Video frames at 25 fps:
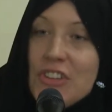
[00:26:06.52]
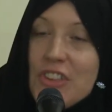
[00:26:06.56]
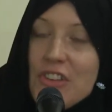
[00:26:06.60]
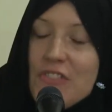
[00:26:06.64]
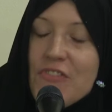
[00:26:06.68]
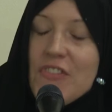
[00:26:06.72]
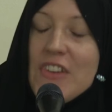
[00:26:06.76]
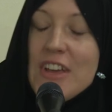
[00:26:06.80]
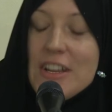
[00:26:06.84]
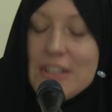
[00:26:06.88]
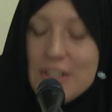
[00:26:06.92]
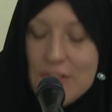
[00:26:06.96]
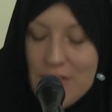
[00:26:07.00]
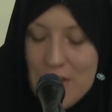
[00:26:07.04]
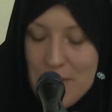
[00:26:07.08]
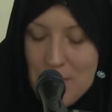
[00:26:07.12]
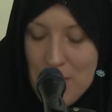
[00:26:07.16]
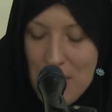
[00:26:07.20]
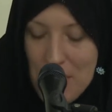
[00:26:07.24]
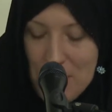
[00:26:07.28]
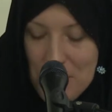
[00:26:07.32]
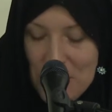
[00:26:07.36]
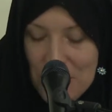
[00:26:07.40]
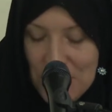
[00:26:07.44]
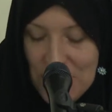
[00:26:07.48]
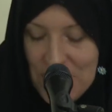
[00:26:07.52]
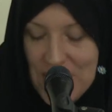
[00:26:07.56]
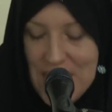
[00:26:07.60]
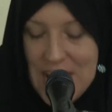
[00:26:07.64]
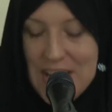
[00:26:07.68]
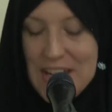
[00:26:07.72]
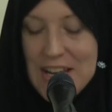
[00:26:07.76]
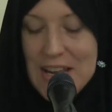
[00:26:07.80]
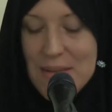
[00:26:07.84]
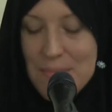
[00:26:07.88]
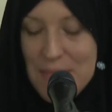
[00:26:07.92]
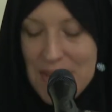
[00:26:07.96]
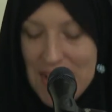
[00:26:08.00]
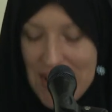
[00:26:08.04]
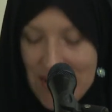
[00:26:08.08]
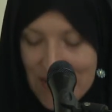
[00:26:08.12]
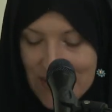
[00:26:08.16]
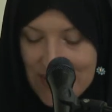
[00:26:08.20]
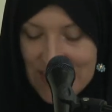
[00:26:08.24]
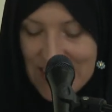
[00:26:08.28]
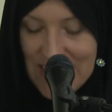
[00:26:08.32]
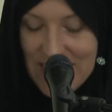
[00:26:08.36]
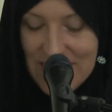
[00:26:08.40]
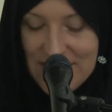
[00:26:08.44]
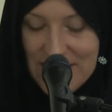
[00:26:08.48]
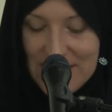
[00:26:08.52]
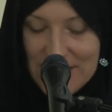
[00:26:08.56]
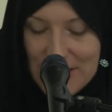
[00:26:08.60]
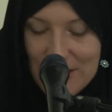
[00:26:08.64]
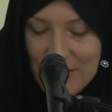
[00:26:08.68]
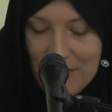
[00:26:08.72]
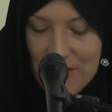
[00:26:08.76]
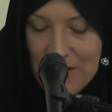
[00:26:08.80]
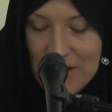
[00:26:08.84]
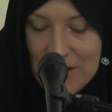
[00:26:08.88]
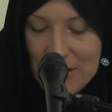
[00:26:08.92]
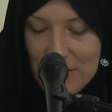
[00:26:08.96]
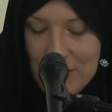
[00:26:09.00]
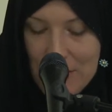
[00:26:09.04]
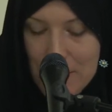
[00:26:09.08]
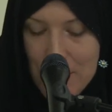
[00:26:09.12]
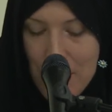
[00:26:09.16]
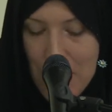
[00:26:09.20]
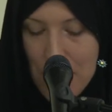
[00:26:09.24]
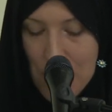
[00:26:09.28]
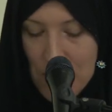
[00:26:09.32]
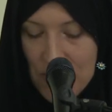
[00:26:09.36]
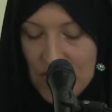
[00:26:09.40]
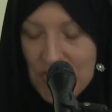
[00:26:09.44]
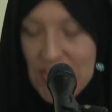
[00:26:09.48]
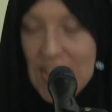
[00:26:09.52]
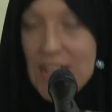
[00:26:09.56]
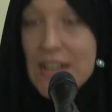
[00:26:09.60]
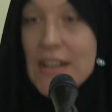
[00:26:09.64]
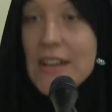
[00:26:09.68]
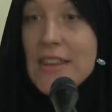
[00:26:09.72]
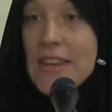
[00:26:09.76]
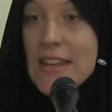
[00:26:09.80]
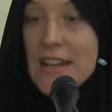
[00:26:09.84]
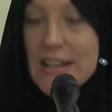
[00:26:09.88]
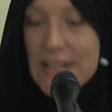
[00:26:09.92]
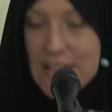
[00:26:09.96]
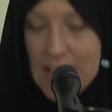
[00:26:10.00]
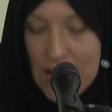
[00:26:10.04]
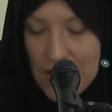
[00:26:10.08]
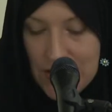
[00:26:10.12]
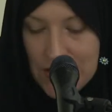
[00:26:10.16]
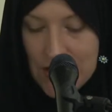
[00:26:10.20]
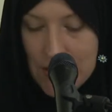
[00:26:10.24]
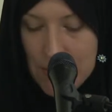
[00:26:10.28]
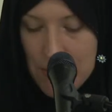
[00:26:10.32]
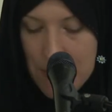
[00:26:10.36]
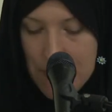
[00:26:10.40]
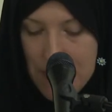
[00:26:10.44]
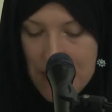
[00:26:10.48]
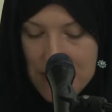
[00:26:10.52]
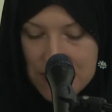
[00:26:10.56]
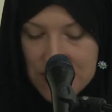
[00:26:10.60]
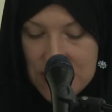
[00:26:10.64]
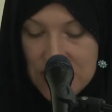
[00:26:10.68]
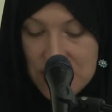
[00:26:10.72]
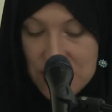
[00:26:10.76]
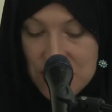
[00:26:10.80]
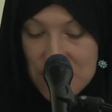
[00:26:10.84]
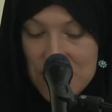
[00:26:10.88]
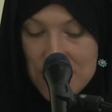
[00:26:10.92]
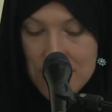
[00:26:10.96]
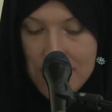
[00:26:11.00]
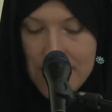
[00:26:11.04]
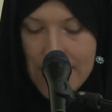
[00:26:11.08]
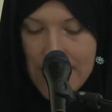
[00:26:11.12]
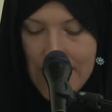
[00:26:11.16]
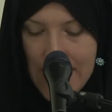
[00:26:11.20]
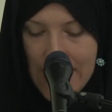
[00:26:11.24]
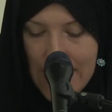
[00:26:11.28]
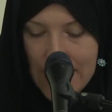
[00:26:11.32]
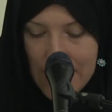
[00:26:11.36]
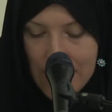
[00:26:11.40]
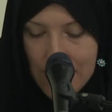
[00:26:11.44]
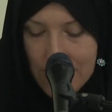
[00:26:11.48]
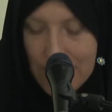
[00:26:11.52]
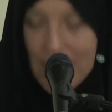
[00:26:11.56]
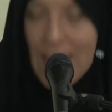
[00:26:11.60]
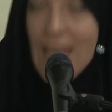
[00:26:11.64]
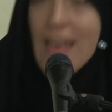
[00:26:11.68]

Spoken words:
to the feet of Imam Husayn. He begins kissing the feet of Imam Husayn, and then he tells him about the dream he had.